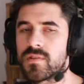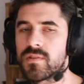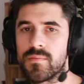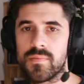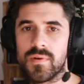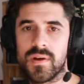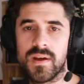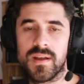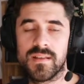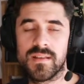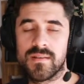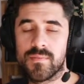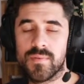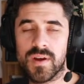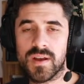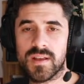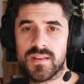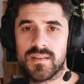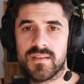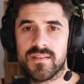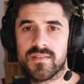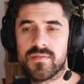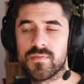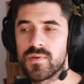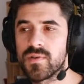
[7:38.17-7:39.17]
and the brake
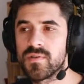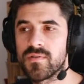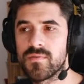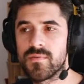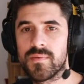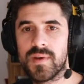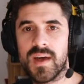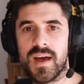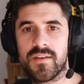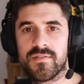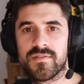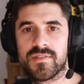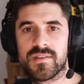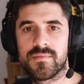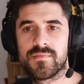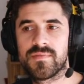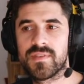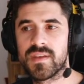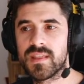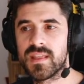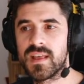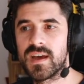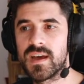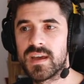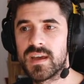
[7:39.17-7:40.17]
disc will have
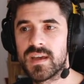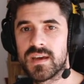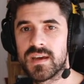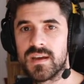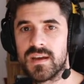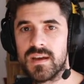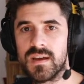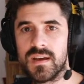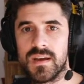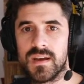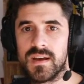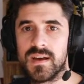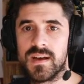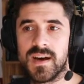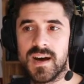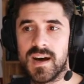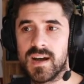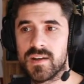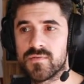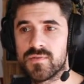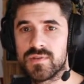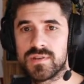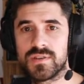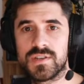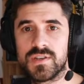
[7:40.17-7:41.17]
something like
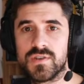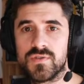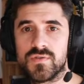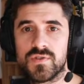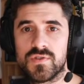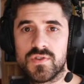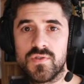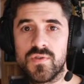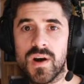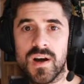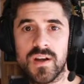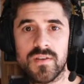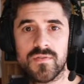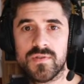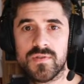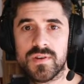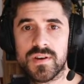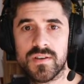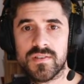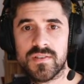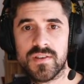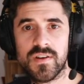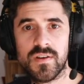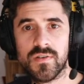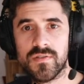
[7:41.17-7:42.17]
100 to 200
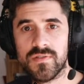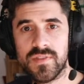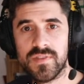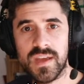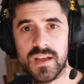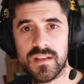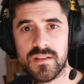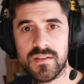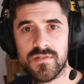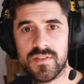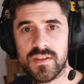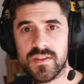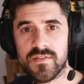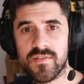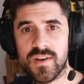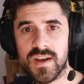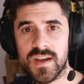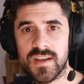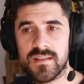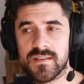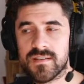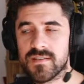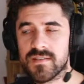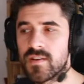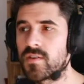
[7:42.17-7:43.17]
or so at the end of the
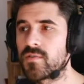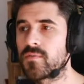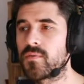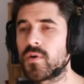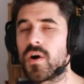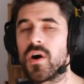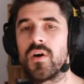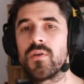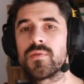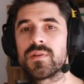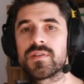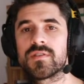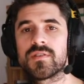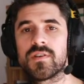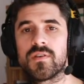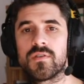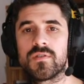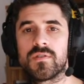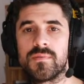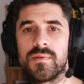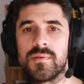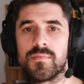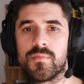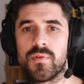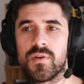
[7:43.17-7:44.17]
straight. So always going
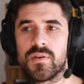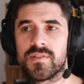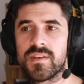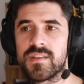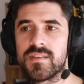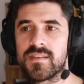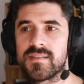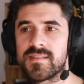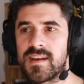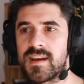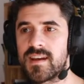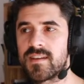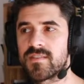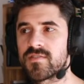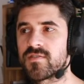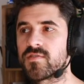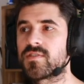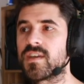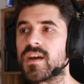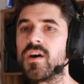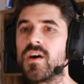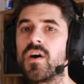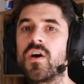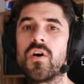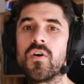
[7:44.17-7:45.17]
to be more than the tire. So
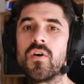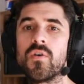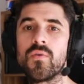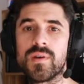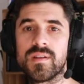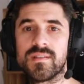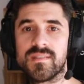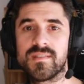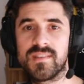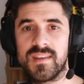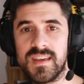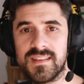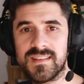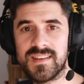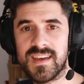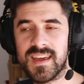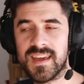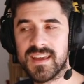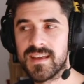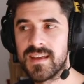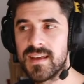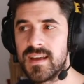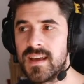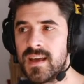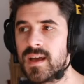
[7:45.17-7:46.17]
they're always
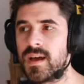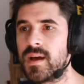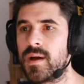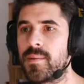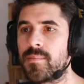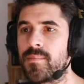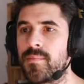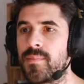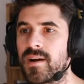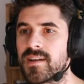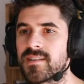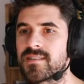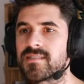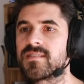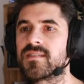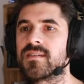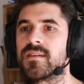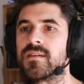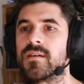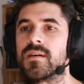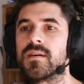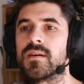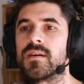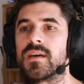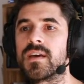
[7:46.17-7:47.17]
heating, but
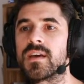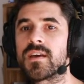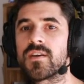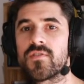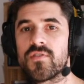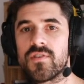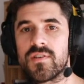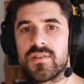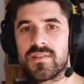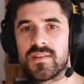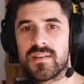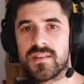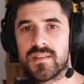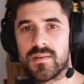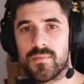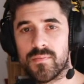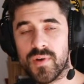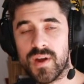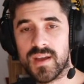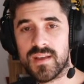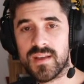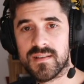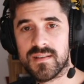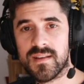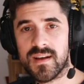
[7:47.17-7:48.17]
increasing the
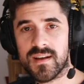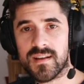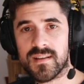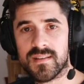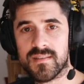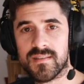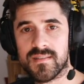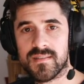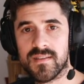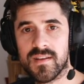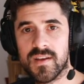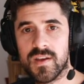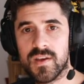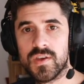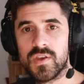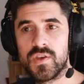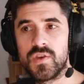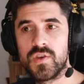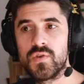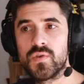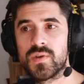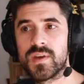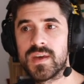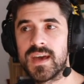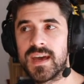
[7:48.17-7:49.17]
brake ducts,
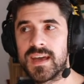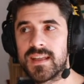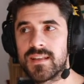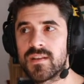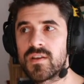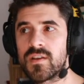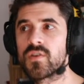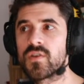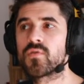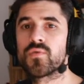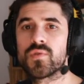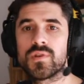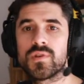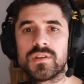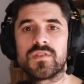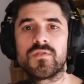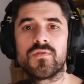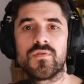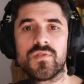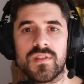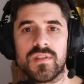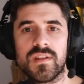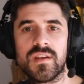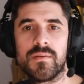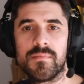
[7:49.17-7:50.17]
you can
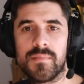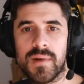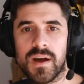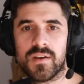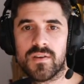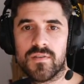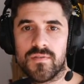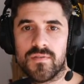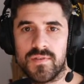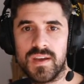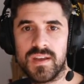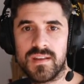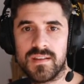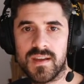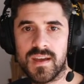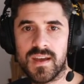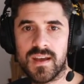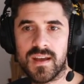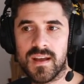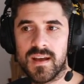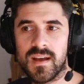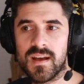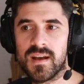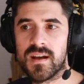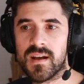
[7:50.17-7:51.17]
reduce the amount of
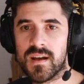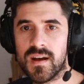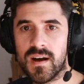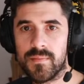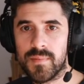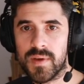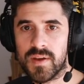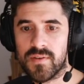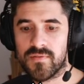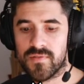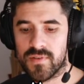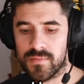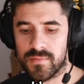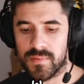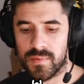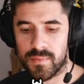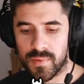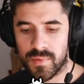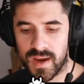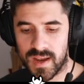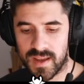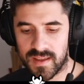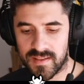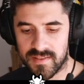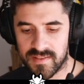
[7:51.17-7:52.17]
heating coming from the
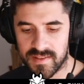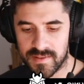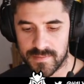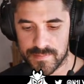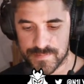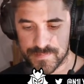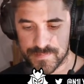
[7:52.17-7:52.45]
brakes.